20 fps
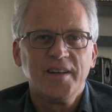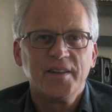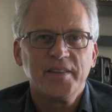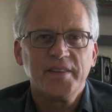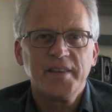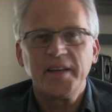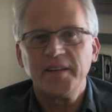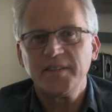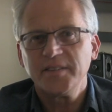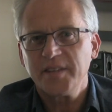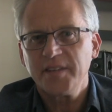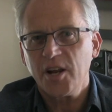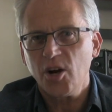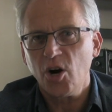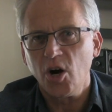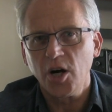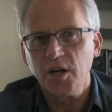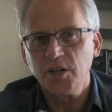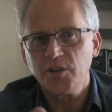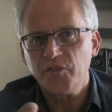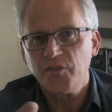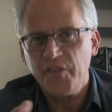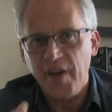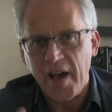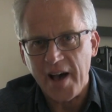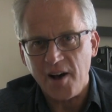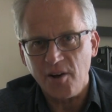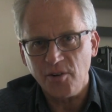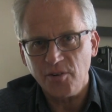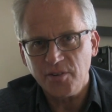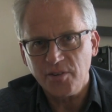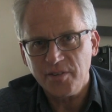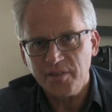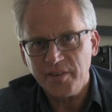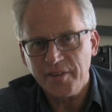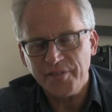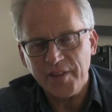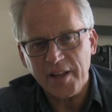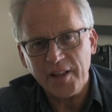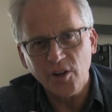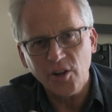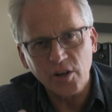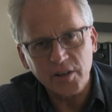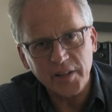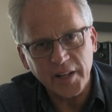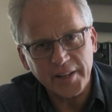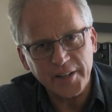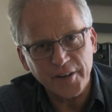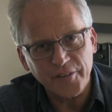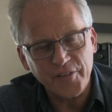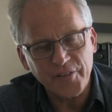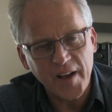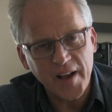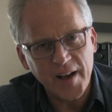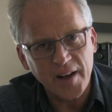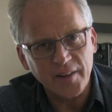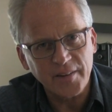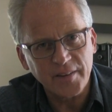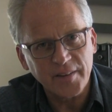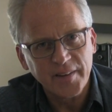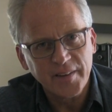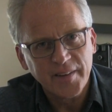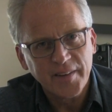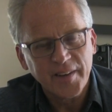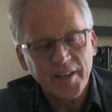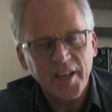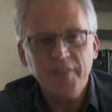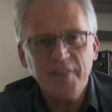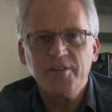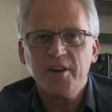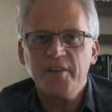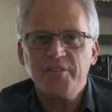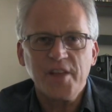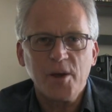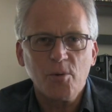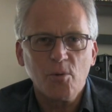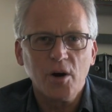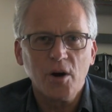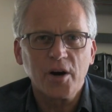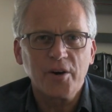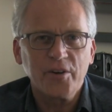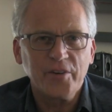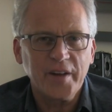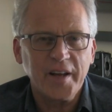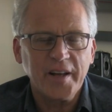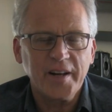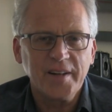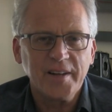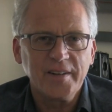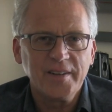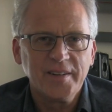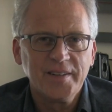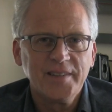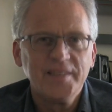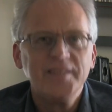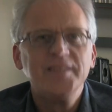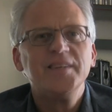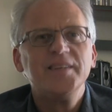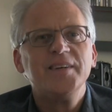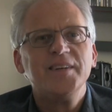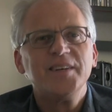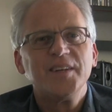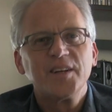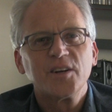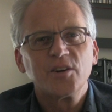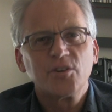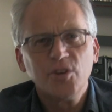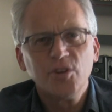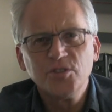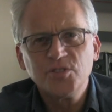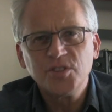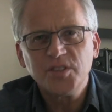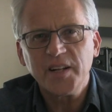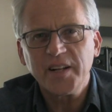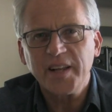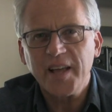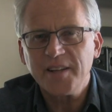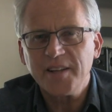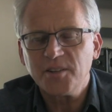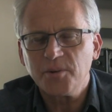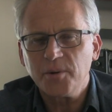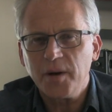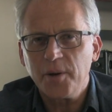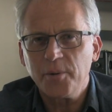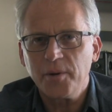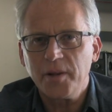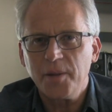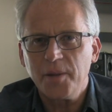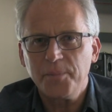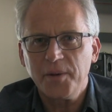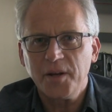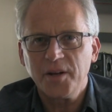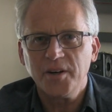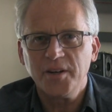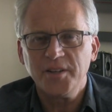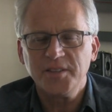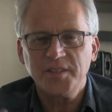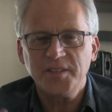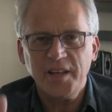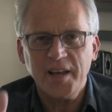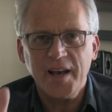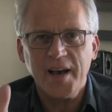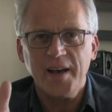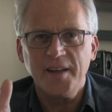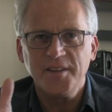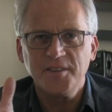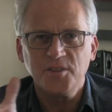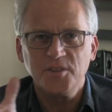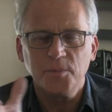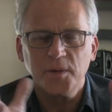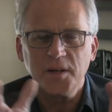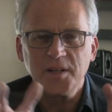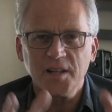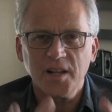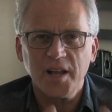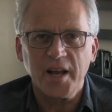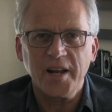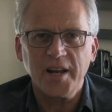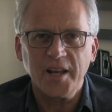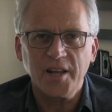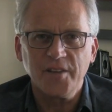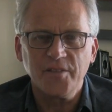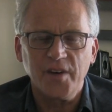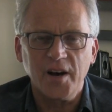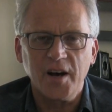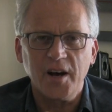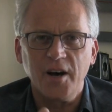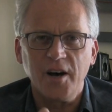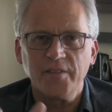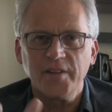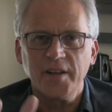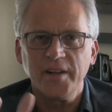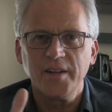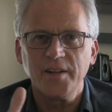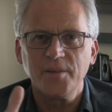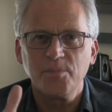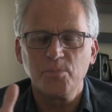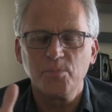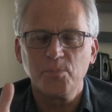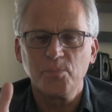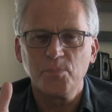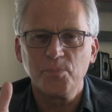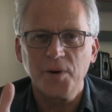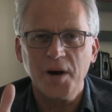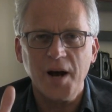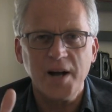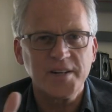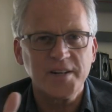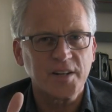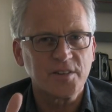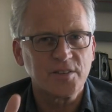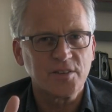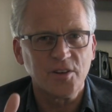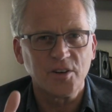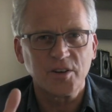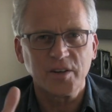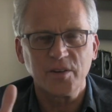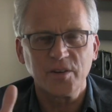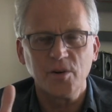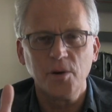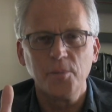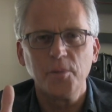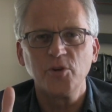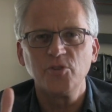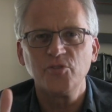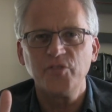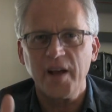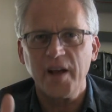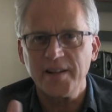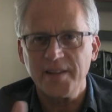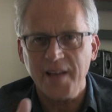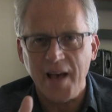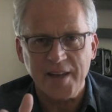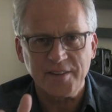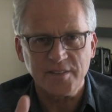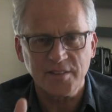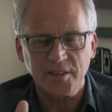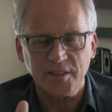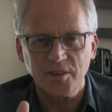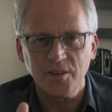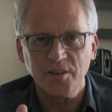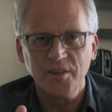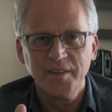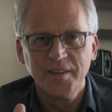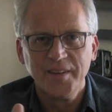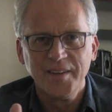things that aren't found. If they look like they're found, even if they were created, Crewdson gets away with it because he has so much lighting involved and the projects look almost fantastical.